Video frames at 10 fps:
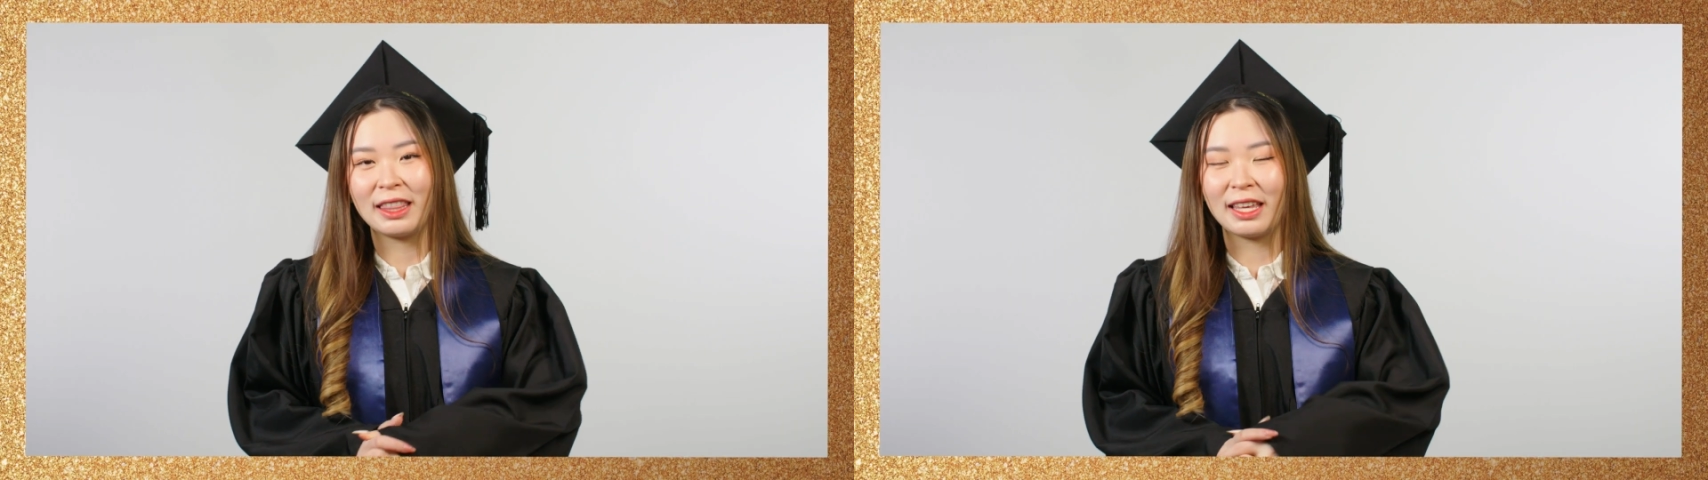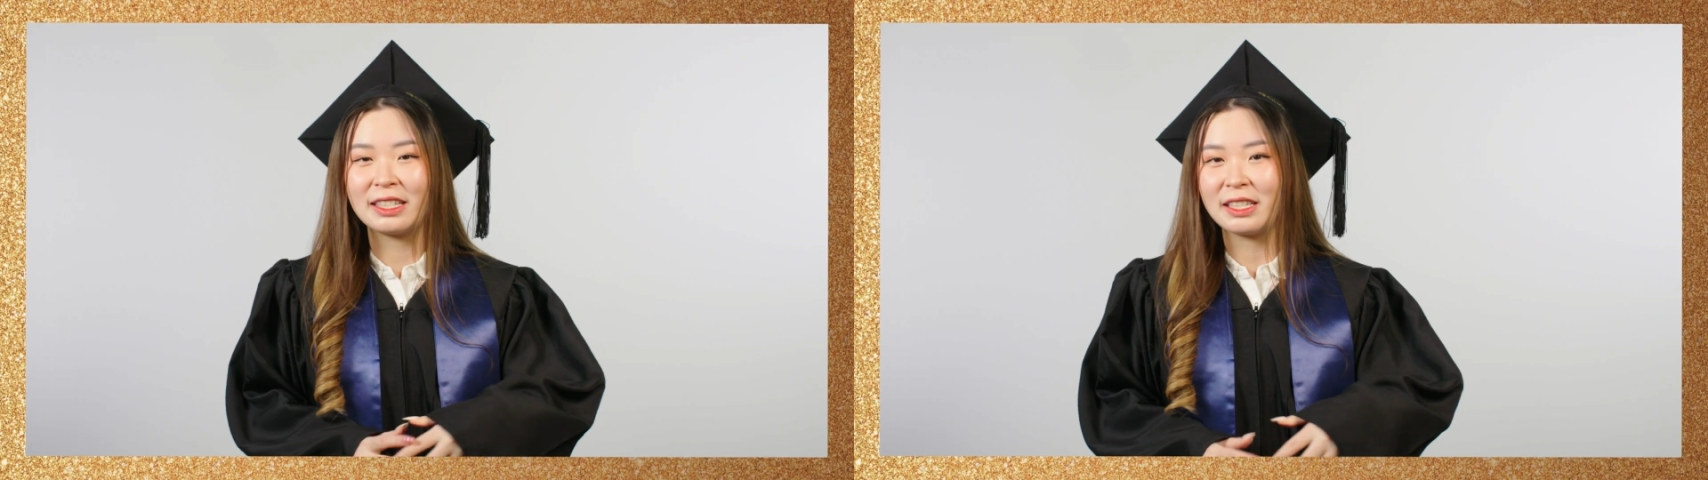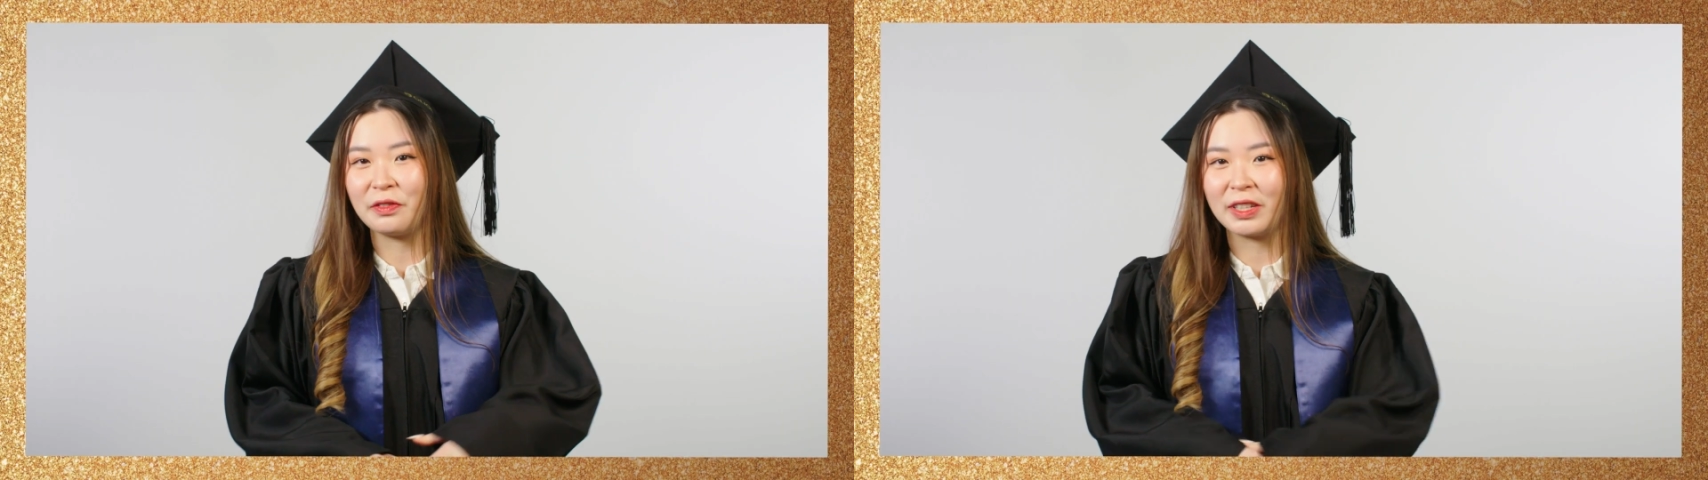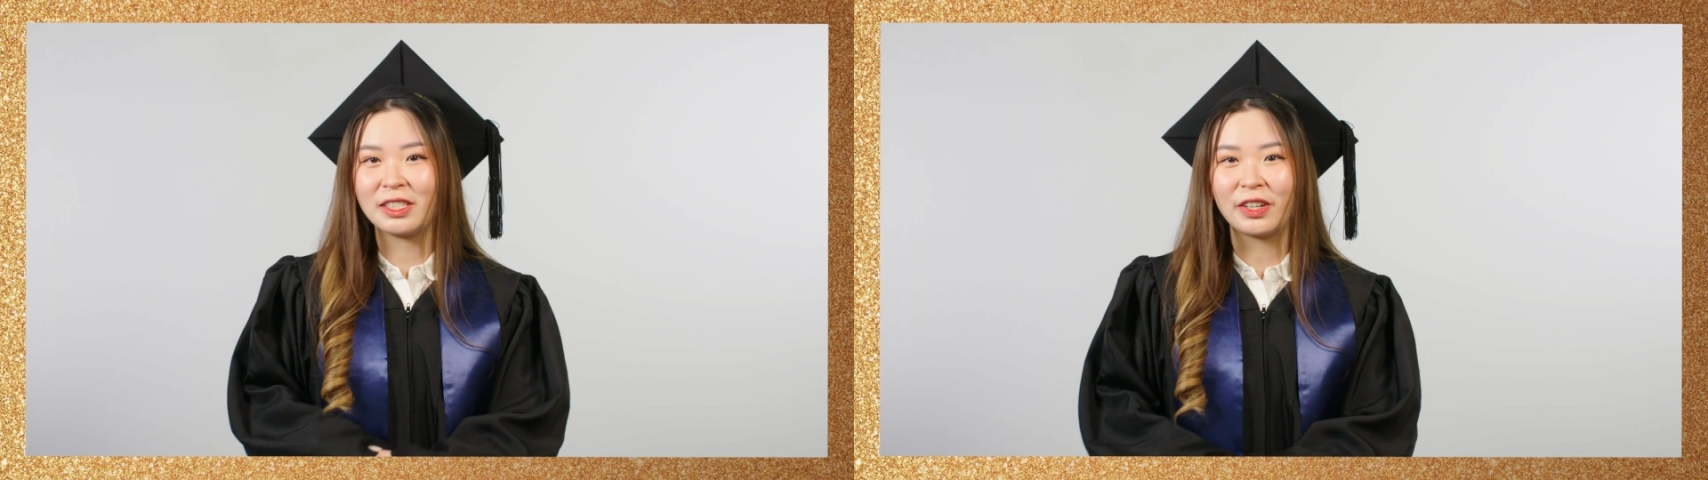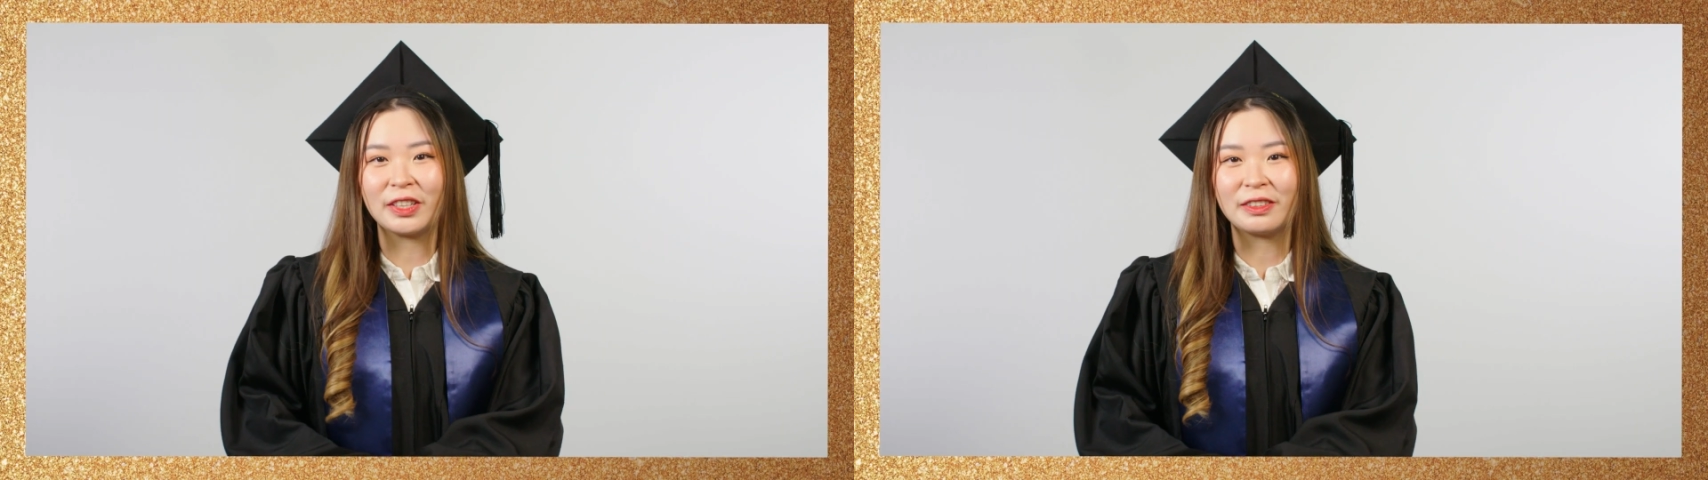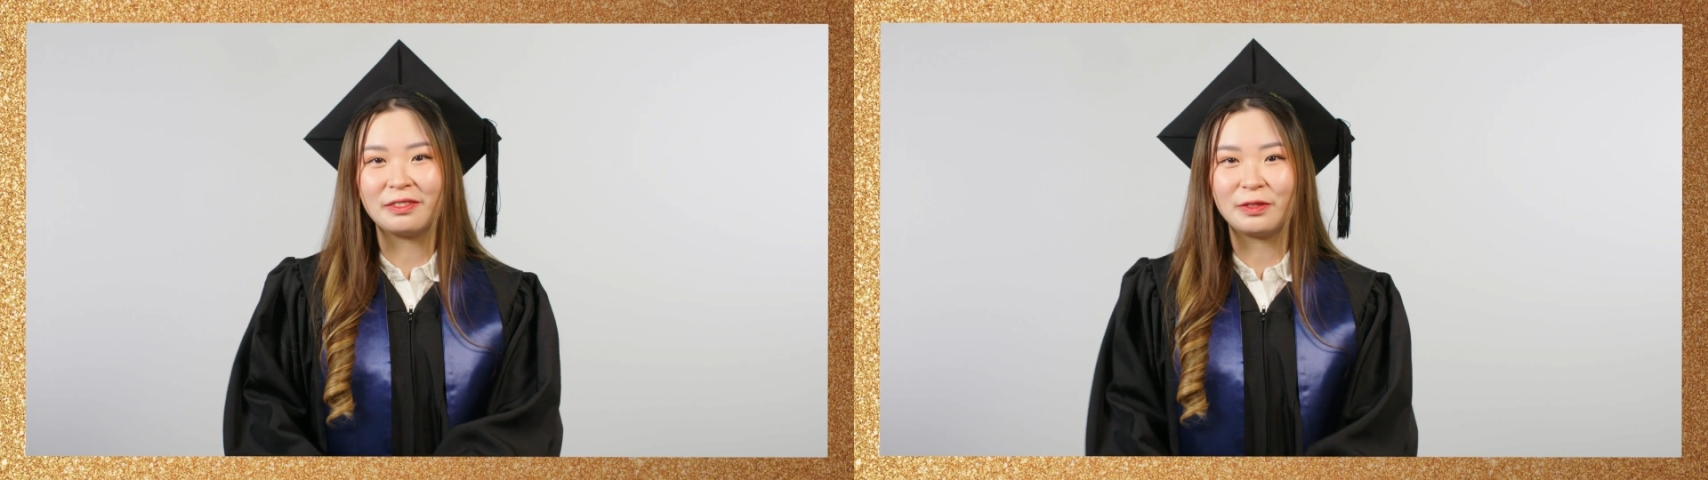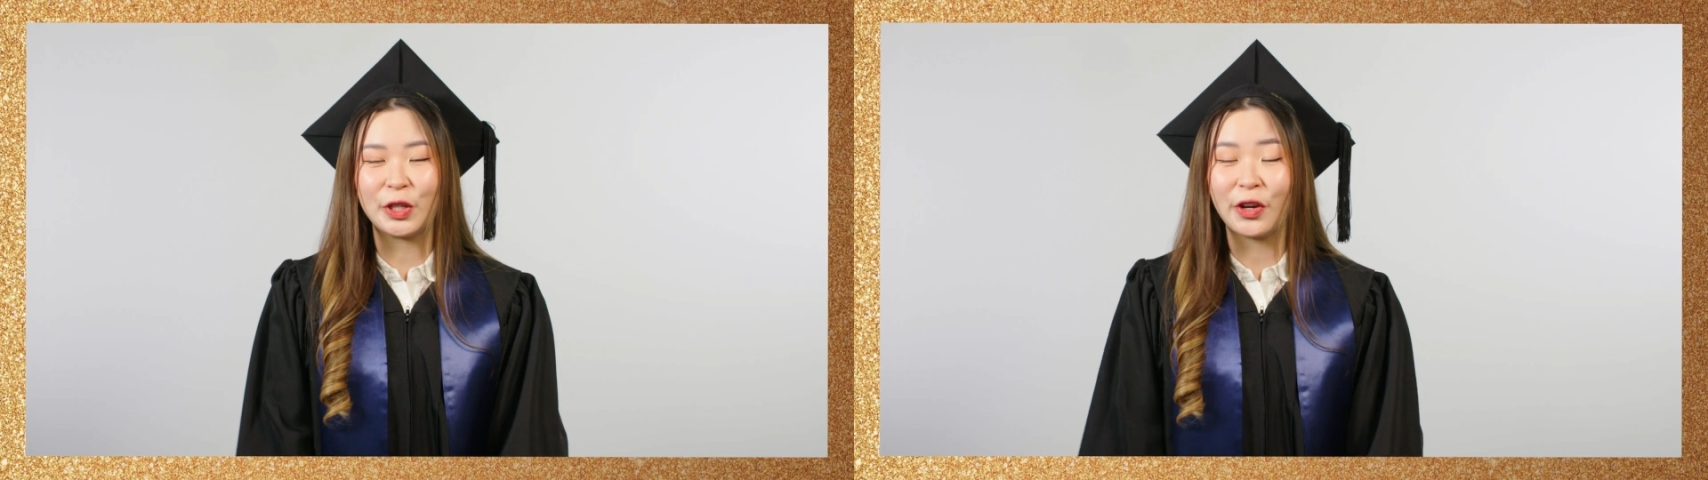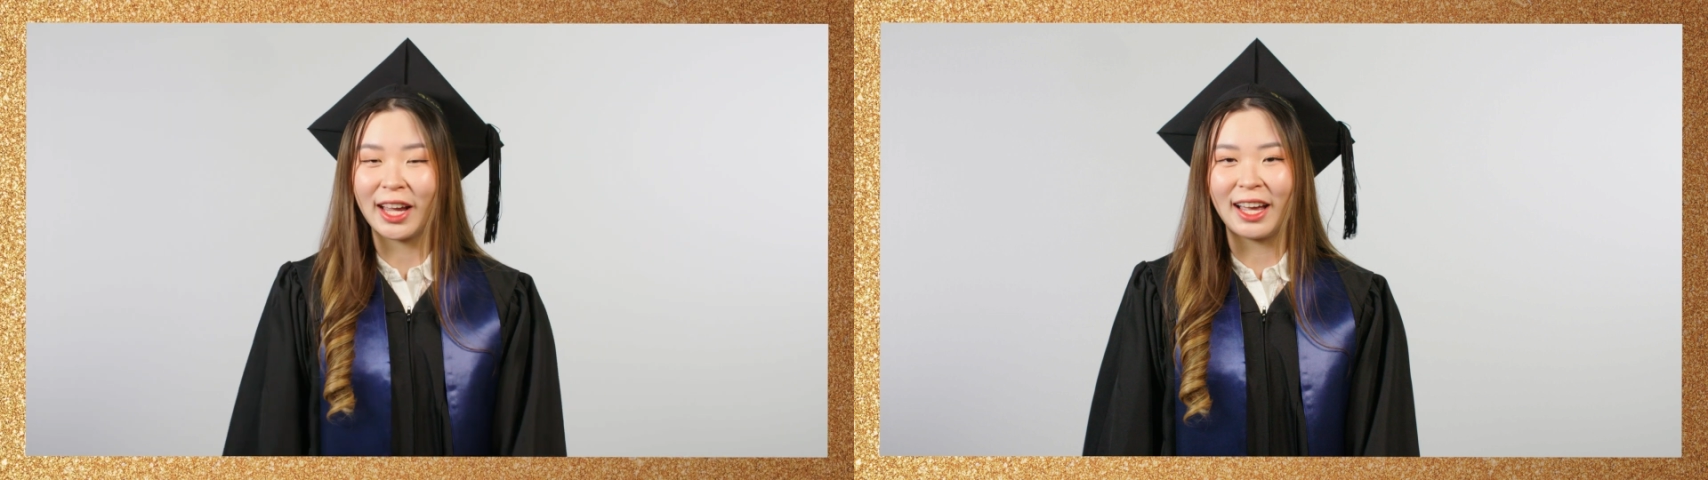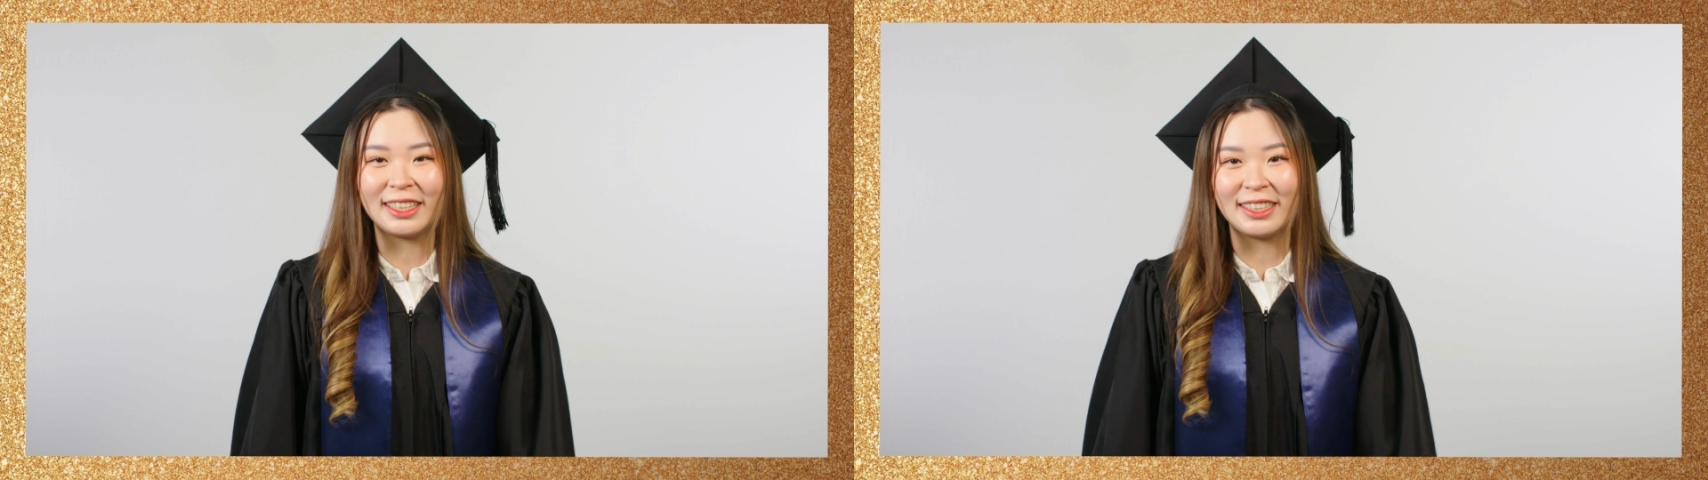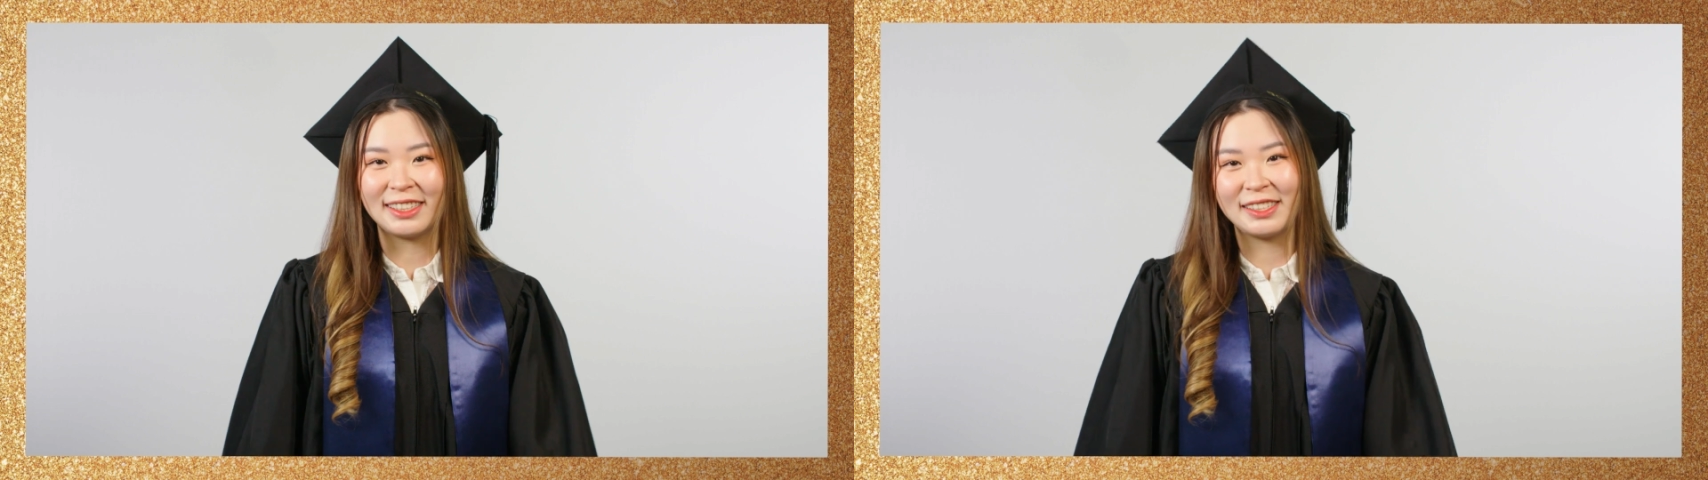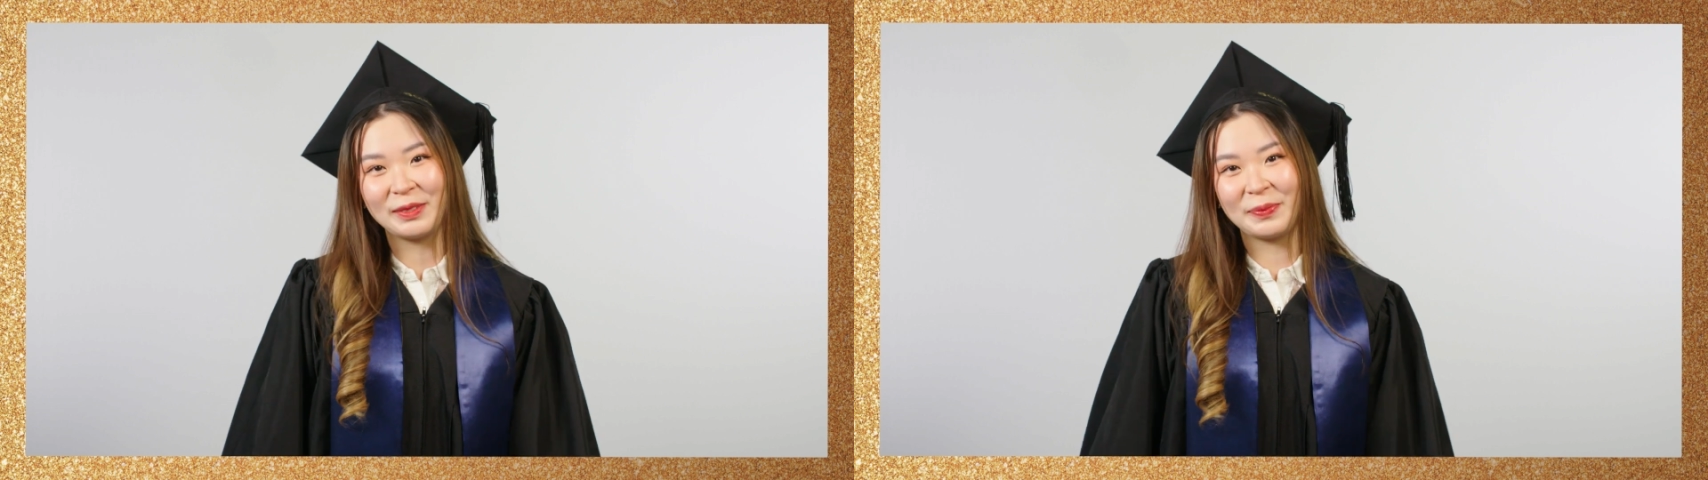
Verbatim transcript: things in return for your kindness.